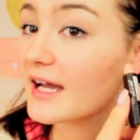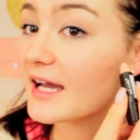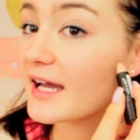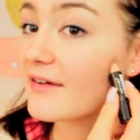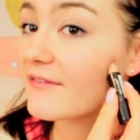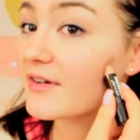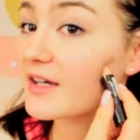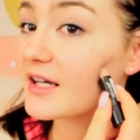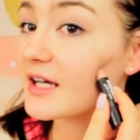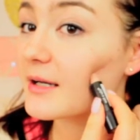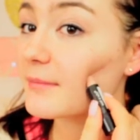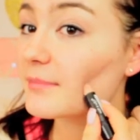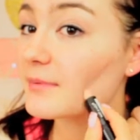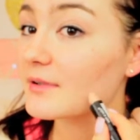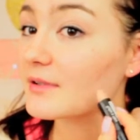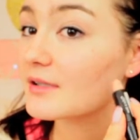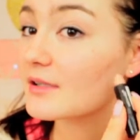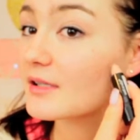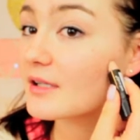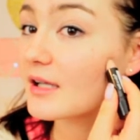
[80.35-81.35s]
I have a
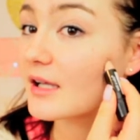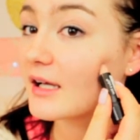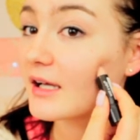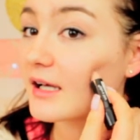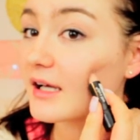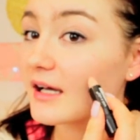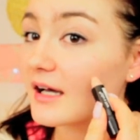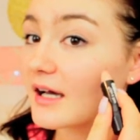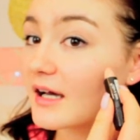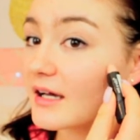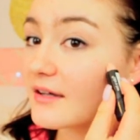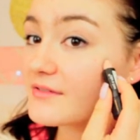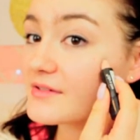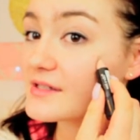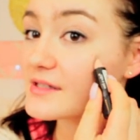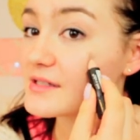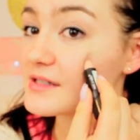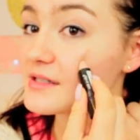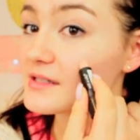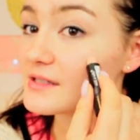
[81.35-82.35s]
couple of
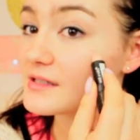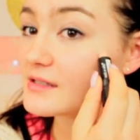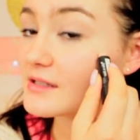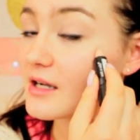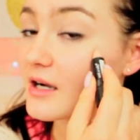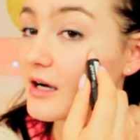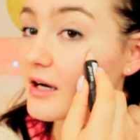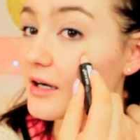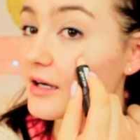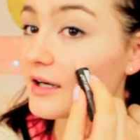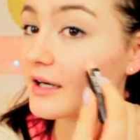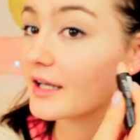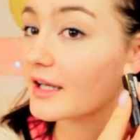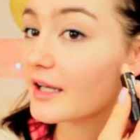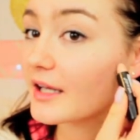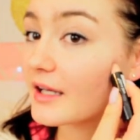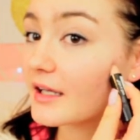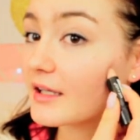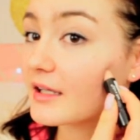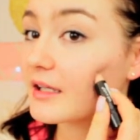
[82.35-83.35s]

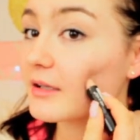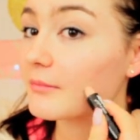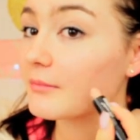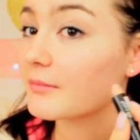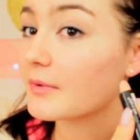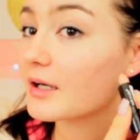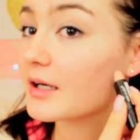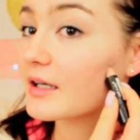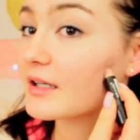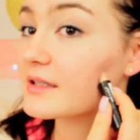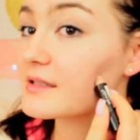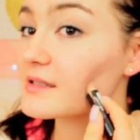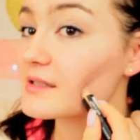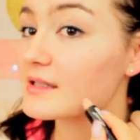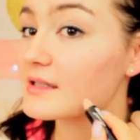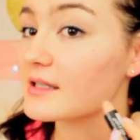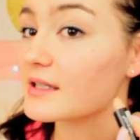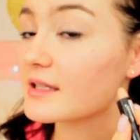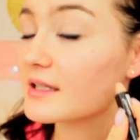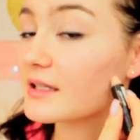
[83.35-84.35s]
scarring marks
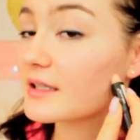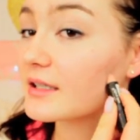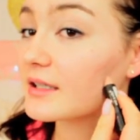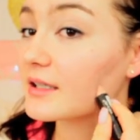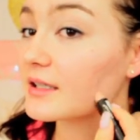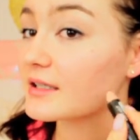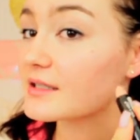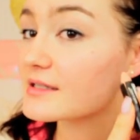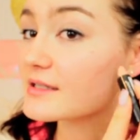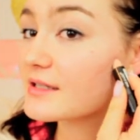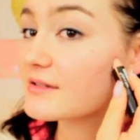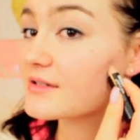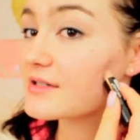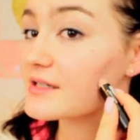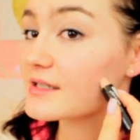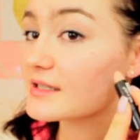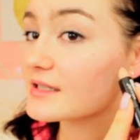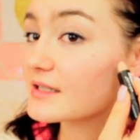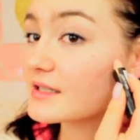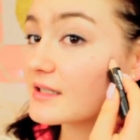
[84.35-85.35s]
here, so I'm
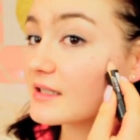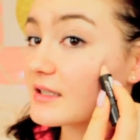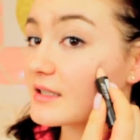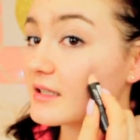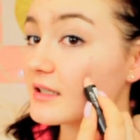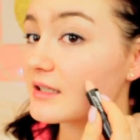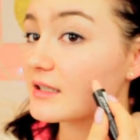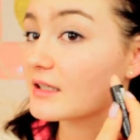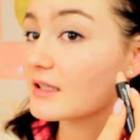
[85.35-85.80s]
just gonna